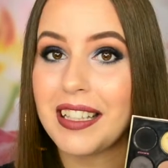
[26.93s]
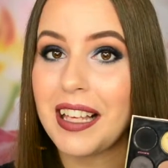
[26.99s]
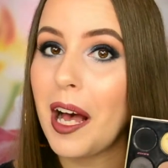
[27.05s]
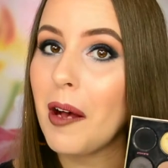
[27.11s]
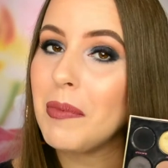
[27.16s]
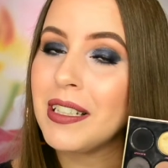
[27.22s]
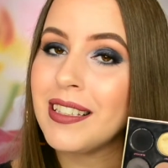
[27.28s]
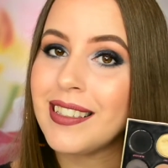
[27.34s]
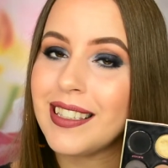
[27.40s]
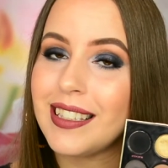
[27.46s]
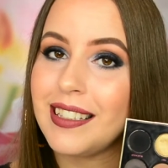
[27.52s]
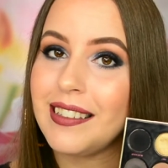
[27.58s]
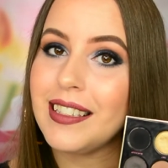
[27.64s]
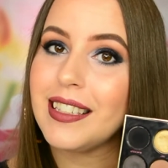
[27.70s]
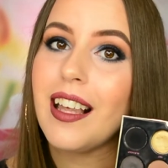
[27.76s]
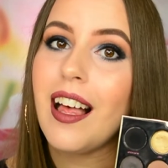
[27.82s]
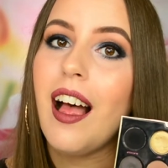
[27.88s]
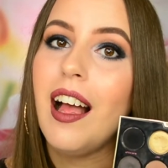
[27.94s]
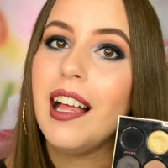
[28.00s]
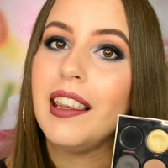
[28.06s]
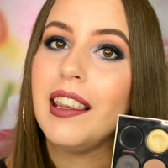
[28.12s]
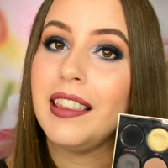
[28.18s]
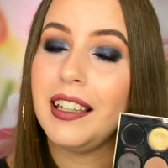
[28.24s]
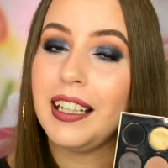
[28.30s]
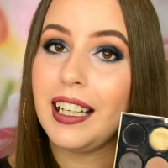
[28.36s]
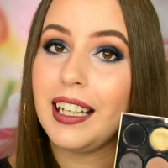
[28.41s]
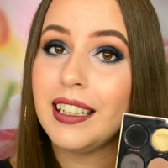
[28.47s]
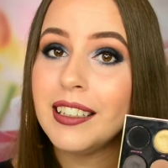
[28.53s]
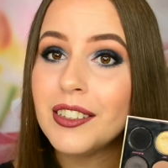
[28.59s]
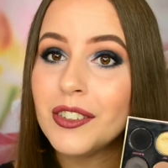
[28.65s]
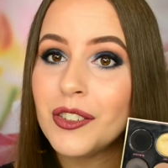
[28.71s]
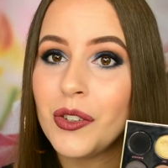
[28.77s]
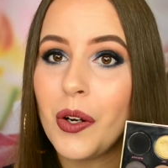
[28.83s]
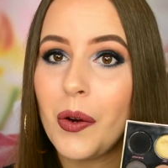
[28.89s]
happened since the
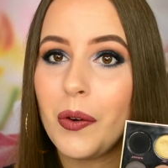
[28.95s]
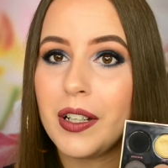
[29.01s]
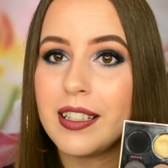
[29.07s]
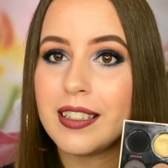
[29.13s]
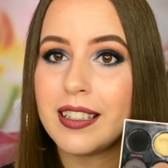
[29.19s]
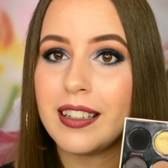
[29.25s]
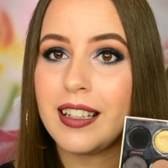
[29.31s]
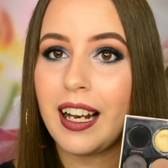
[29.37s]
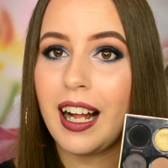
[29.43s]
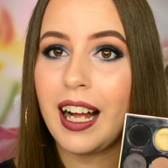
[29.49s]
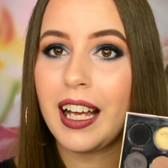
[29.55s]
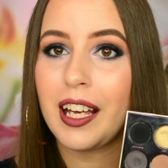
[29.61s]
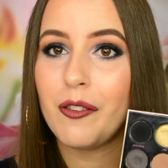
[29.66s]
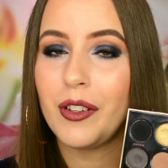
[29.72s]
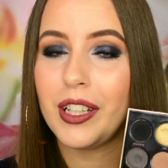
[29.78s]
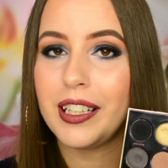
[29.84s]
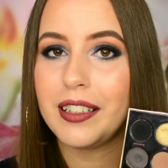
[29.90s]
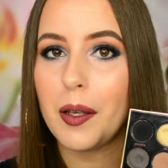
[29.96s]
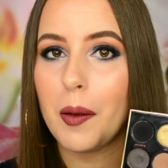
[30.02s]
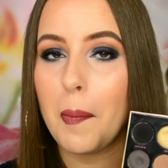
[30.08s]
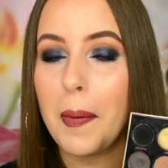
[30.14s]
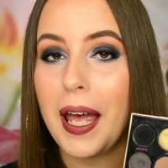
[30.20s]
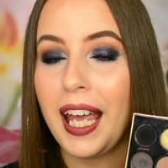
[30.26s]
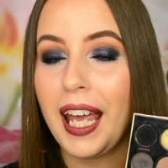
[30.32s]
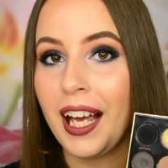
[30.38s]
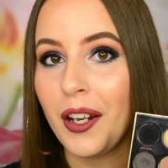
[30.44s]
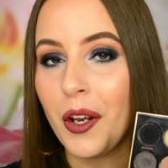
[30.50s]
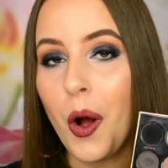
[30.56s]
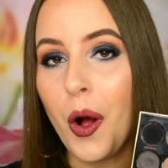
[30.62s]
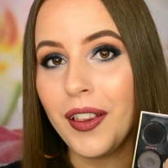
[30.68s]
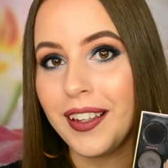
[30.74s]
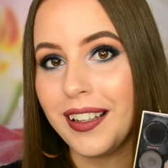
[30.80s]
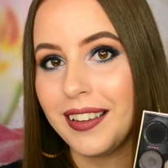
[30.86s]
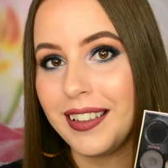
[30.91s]
intro is that I have hit pan
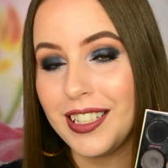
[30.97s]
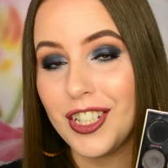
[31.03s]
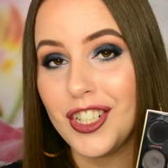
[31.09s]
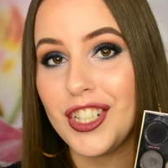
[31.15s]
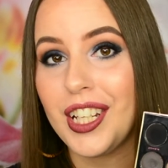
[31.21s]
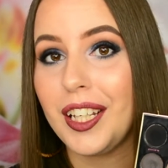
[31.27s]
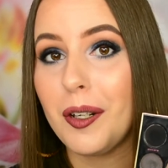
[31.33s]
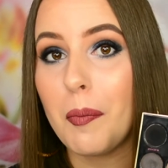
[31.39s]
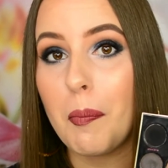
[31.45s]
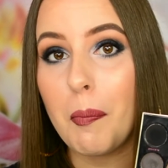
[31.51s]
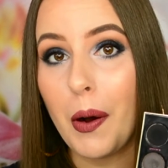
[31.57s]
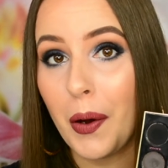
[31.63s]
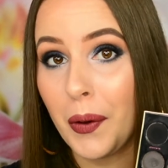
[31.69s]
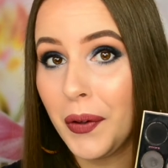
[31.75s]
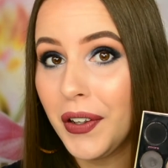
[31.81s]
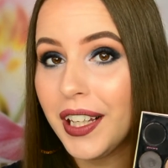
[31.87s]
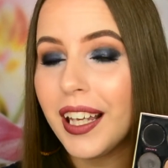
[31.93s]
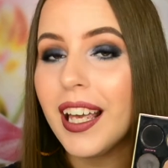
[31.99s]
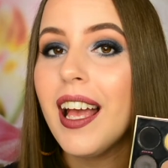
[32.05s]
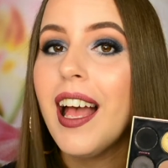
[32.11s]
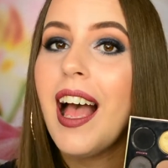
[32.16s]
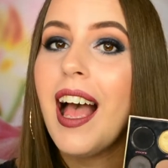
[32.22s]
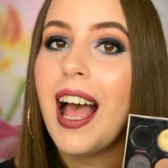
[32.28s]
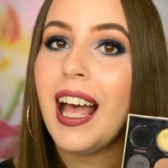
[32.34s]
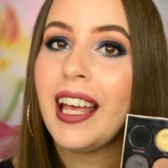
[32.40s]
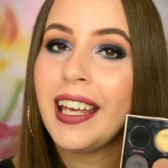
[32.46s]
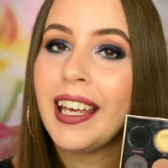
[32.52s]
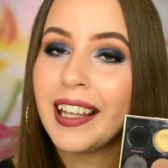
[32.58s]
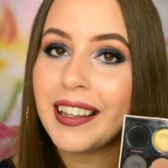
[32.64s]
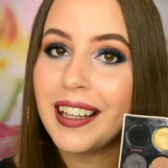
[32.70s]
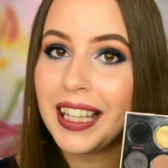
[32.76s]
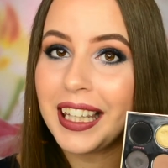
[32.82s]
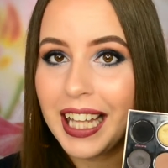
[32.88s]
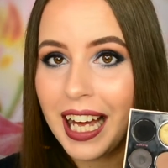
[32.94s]
on the shade Punk,
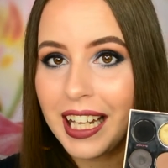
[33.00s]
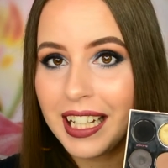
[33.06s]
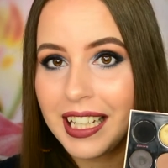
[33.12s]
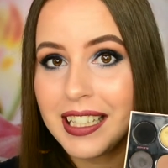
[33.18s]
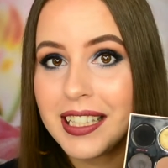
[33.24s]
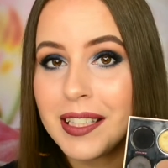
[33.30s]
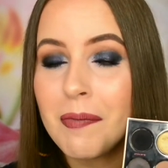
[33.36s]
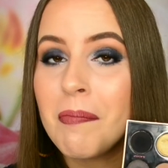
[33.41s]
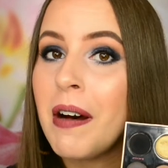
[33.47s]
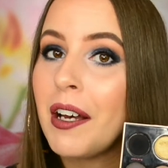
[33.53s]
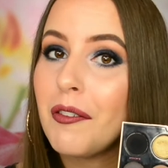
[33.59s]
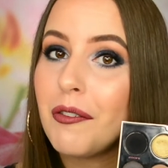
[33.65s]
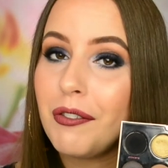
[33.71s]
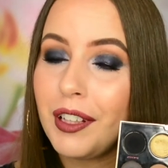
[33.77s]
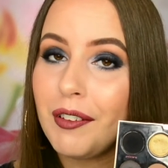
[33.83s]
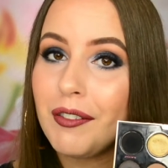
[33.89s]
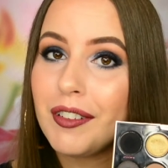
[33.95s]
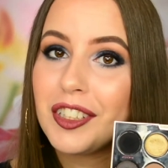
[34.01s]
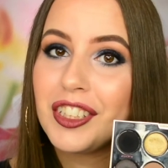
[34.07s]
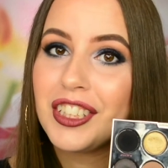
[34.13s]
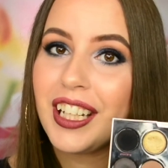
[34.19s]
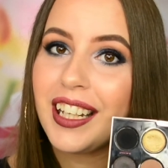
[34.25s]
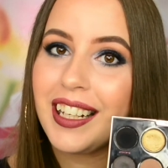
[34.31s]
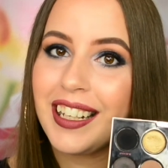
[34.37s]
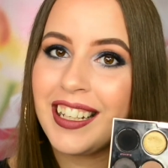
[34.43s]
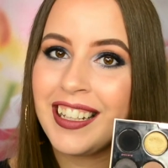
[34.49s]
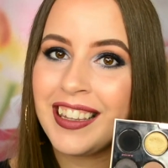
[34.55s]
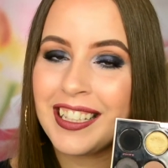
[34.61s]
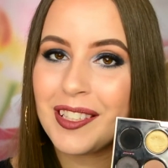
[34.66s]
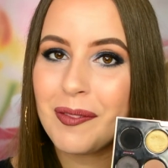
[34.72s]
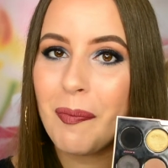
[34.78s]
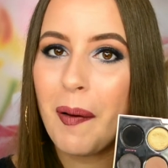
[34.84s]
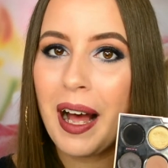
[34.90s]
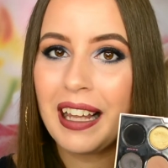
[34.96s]
and that is my favorite shade in
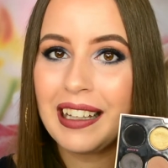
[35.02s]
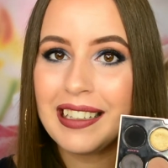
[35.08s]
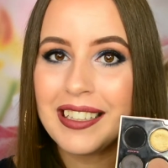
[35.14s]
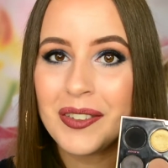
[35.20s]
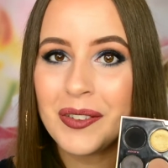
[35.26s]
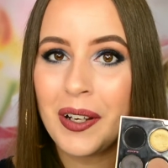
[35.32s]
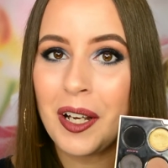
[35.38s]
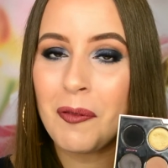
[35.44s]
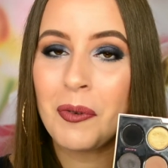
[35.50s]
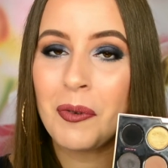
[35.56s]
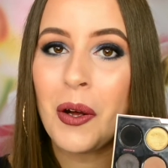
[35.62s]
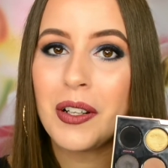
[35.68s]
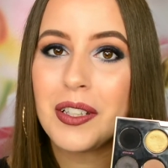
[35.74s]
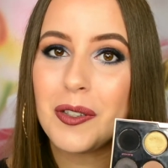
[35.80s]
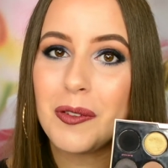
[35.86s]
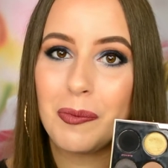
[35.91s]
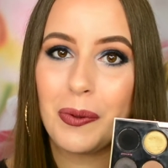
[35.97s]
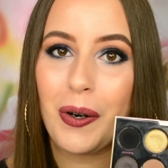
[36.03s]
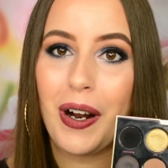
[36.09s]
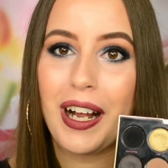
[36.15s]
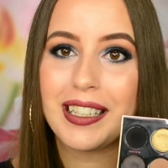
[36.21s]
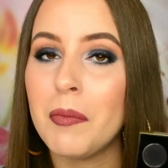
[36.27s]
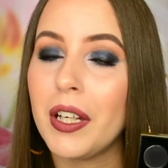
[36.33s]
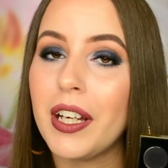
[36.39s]
this palette, so I am not surprised.